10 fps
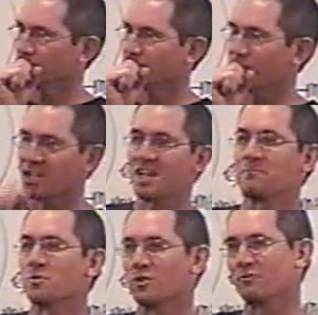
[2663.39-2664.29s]
they have
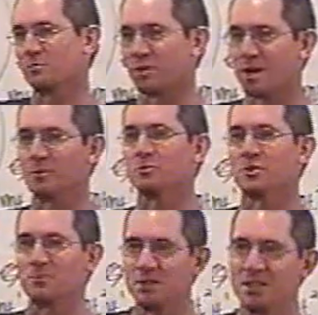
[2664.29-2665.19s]
more of a problem with
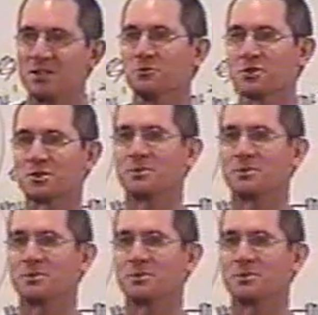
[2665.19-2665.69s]
me worshiping